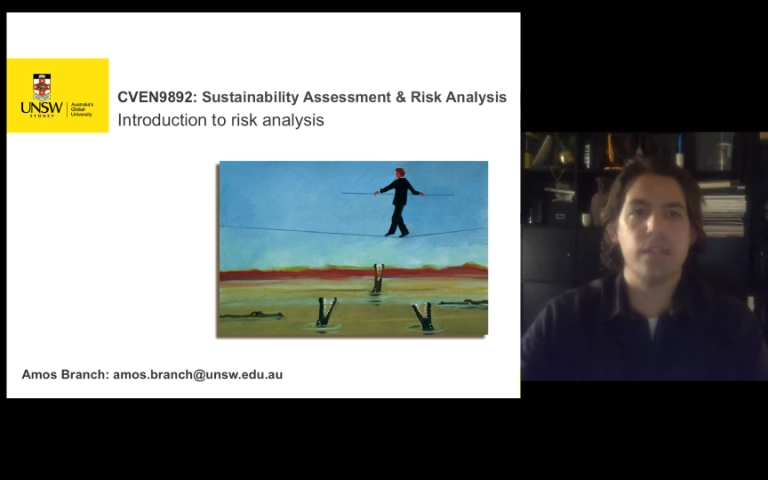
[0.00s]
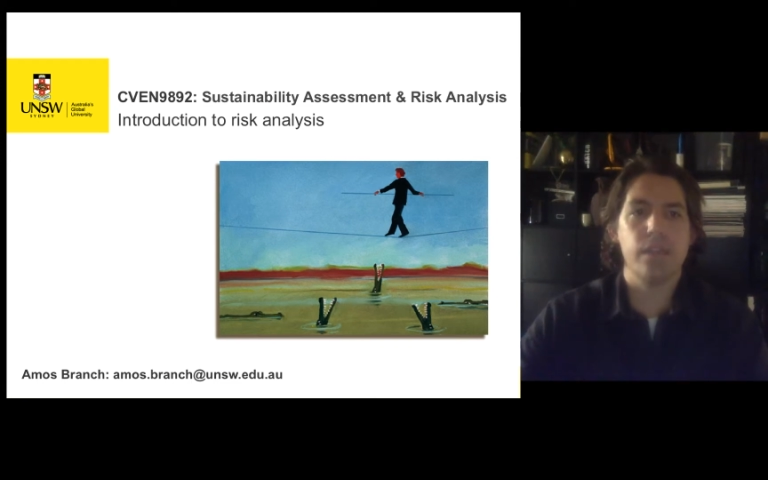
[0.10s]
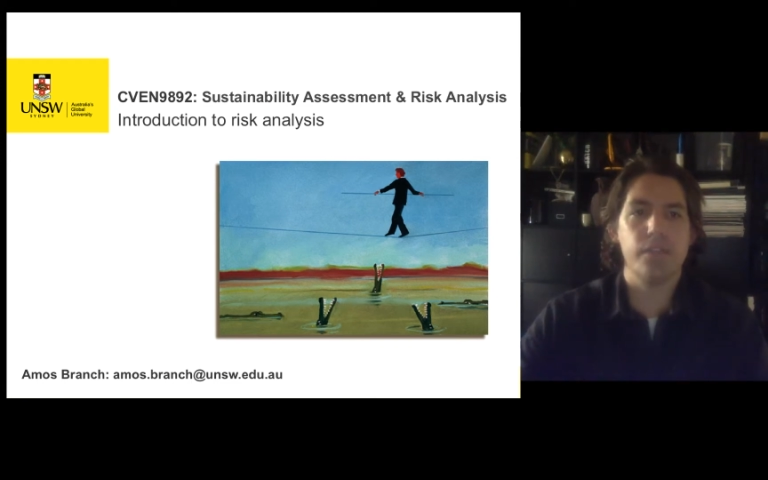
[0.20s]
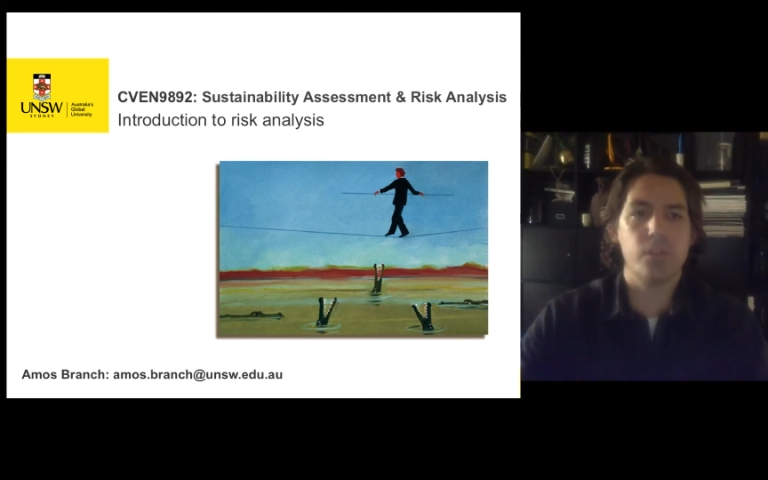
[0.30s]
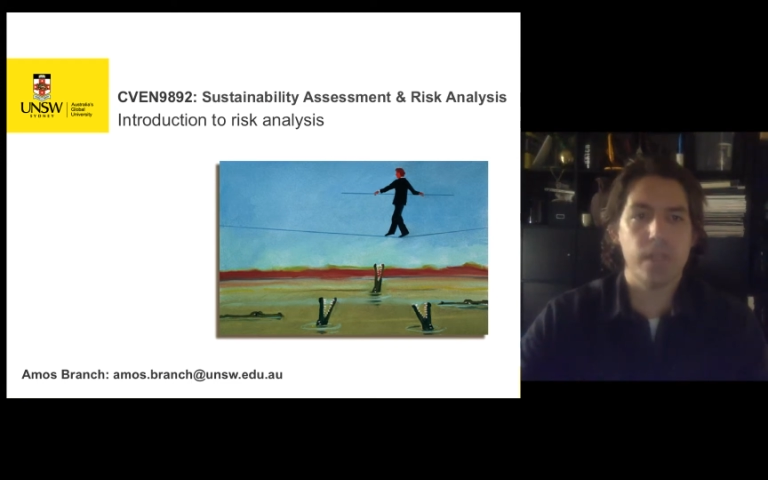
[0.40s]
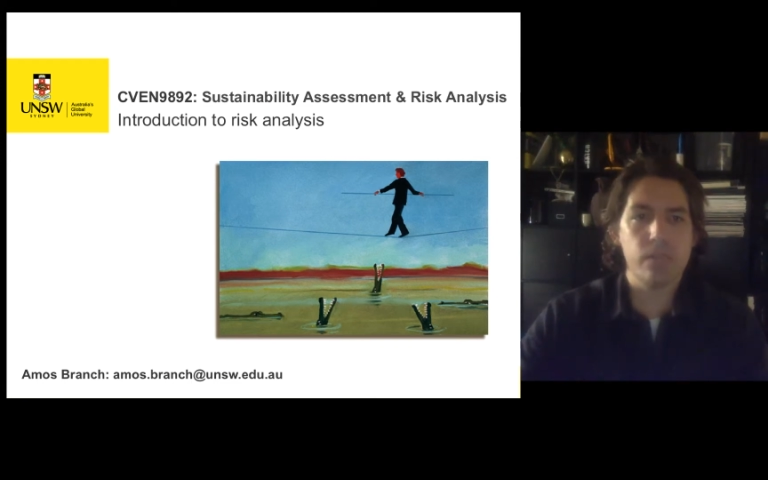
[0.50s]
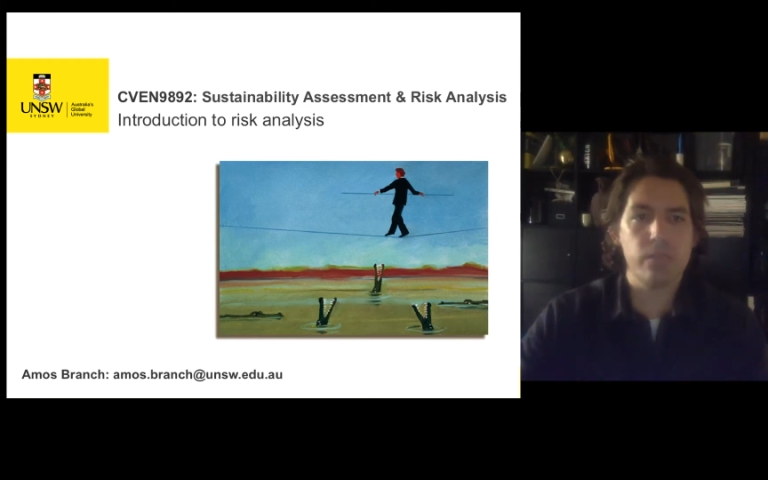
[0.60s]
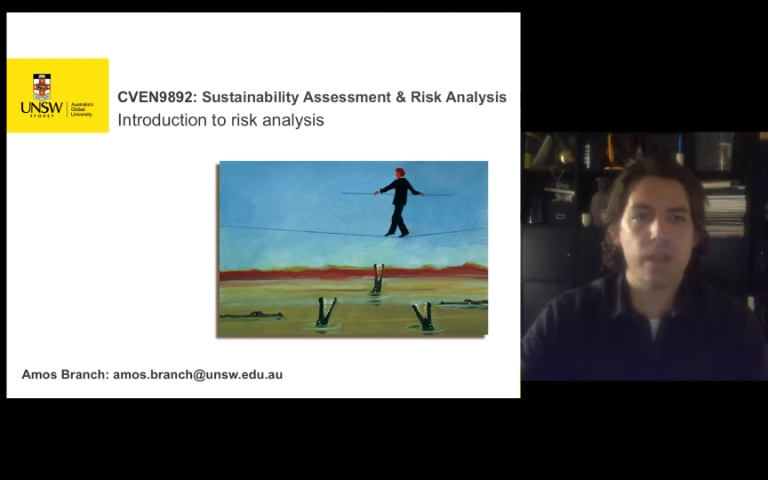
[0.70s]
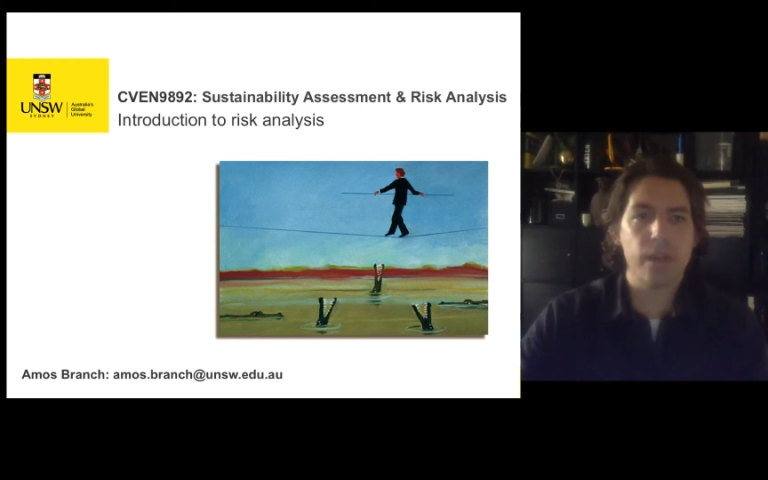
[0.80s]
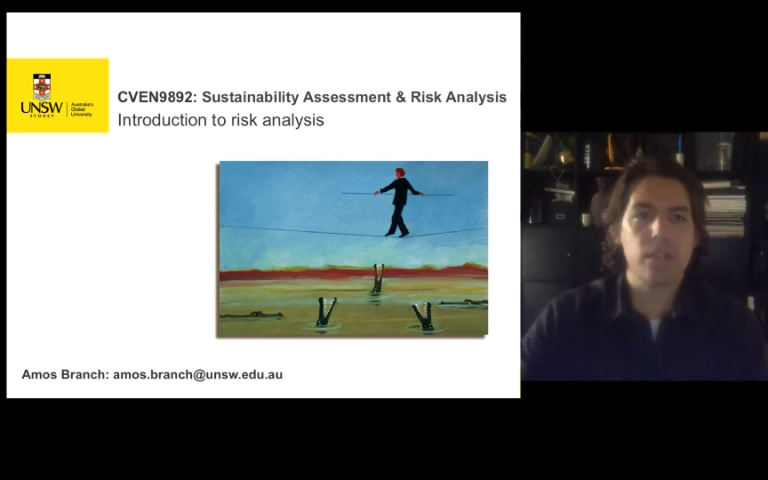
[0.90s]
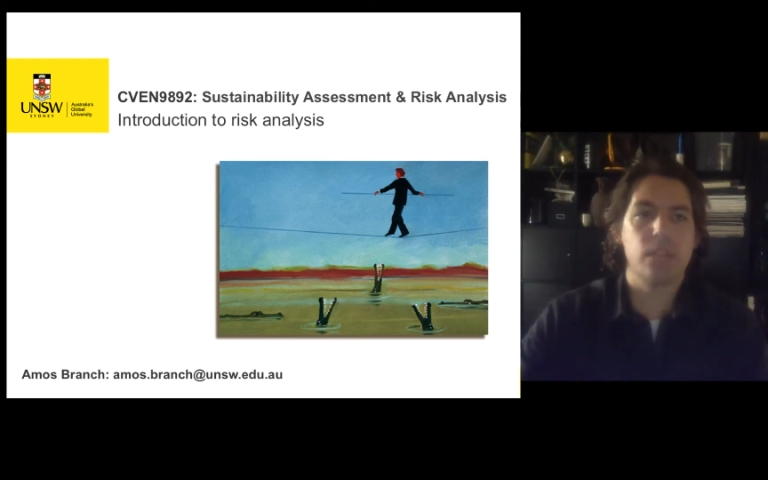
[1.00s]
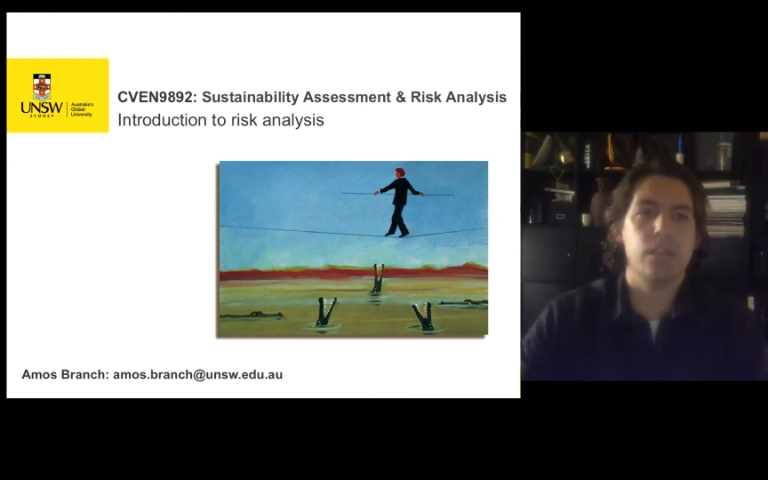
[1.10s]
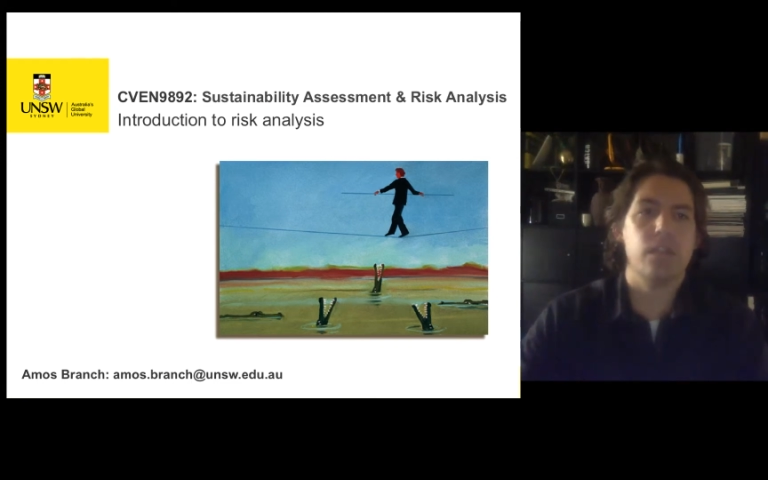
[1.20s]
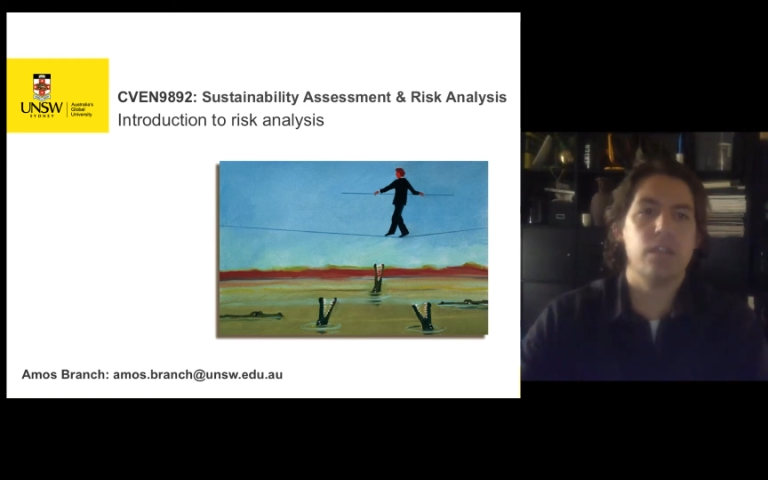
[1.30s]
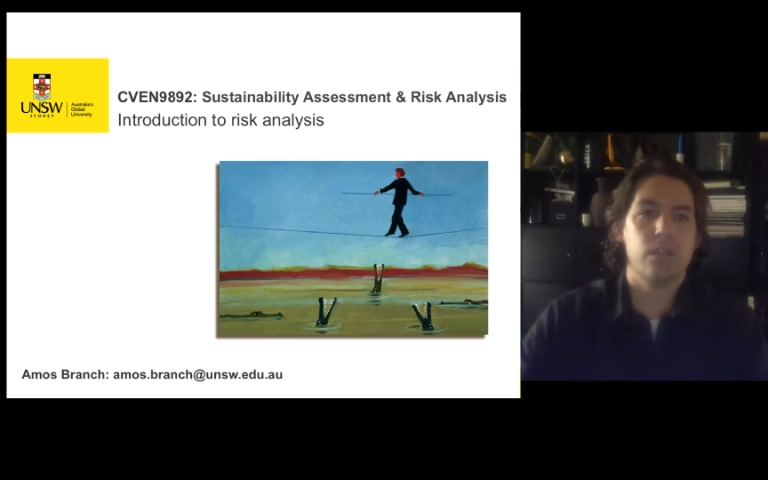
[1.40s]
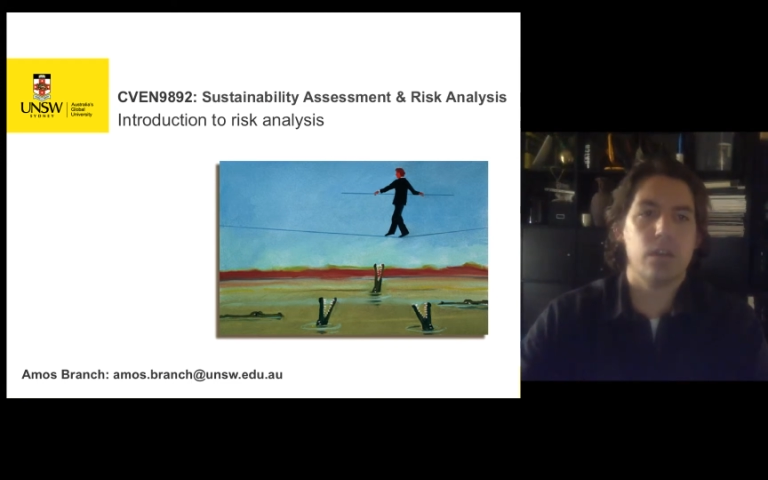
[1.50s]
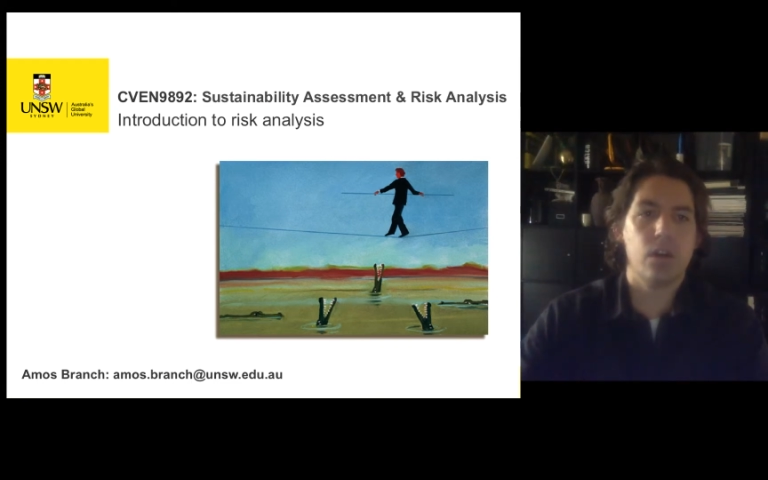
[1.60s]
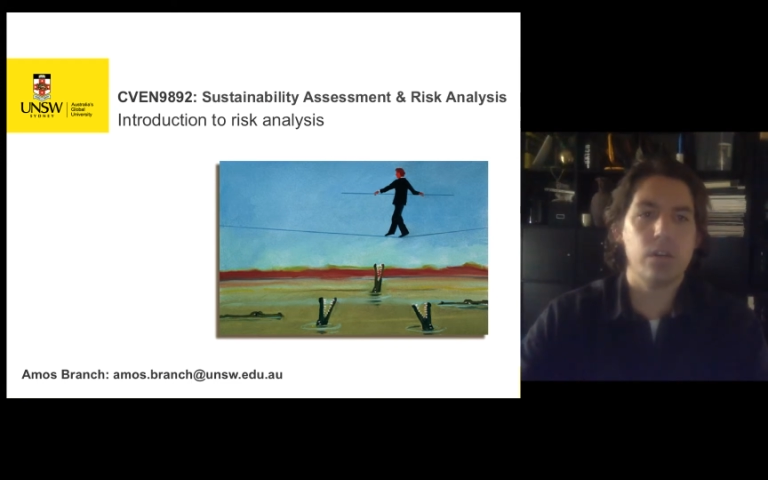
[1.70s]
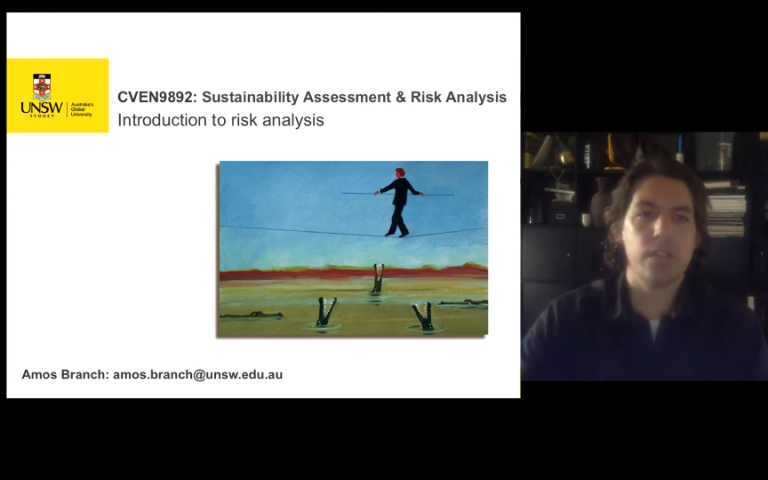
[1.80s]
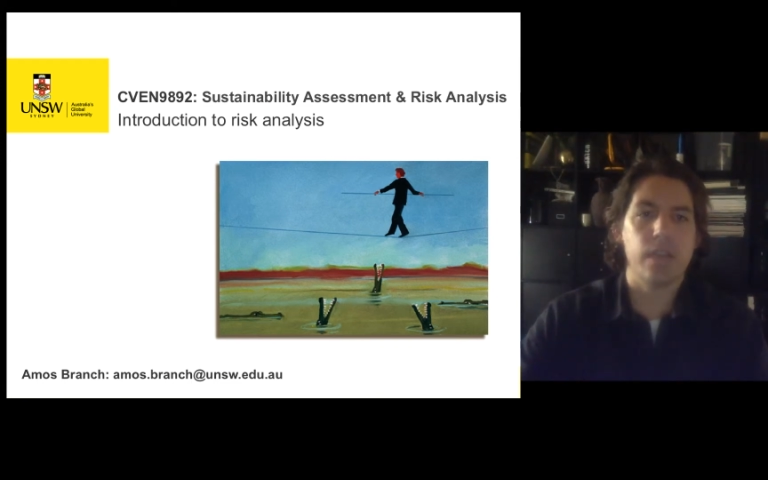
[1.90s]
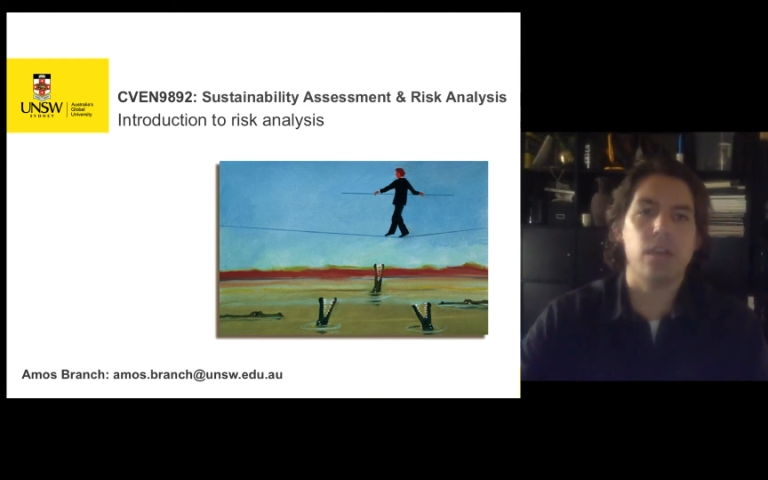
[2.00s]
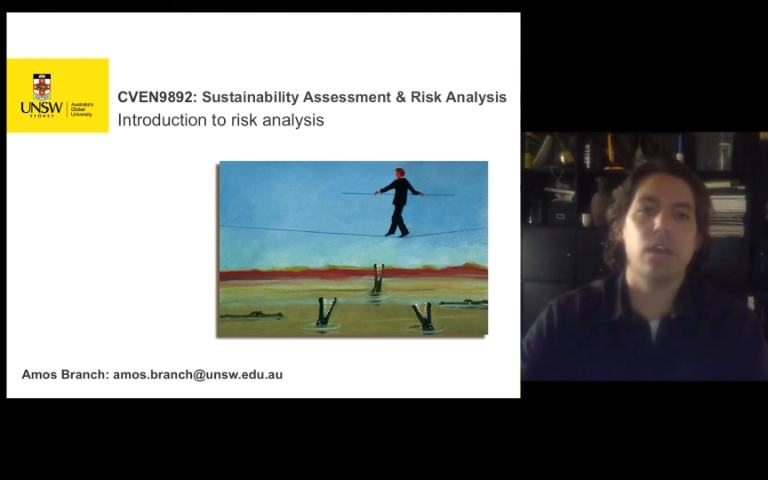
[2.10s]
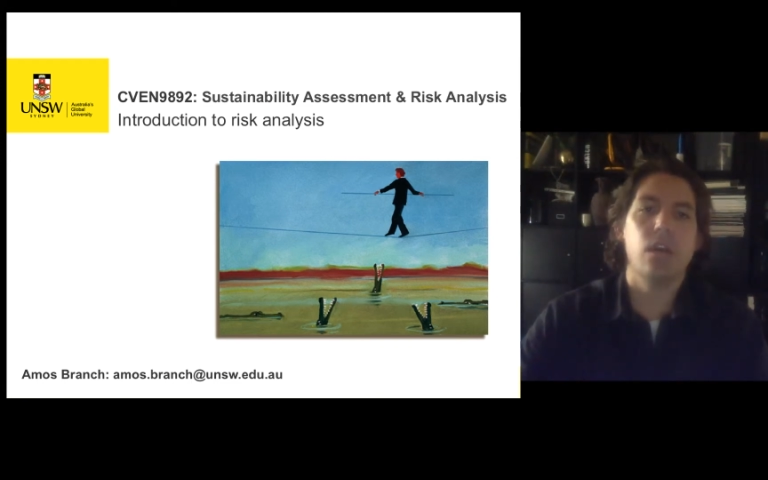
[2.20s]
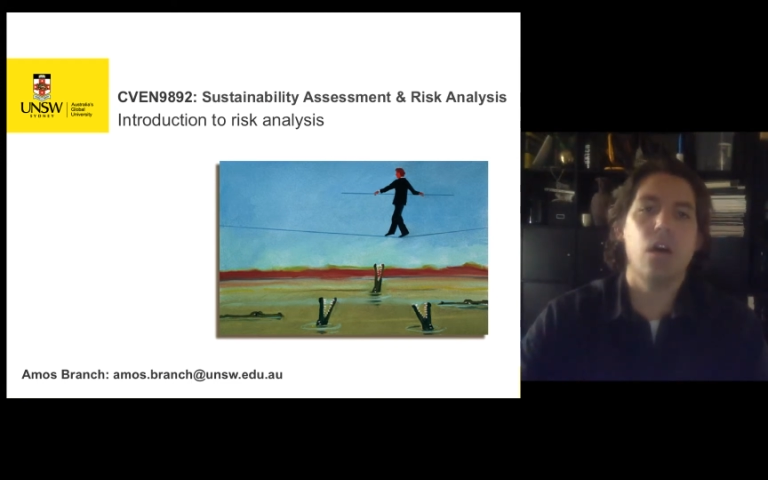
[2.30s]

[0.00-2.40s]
to give you an introduction into the content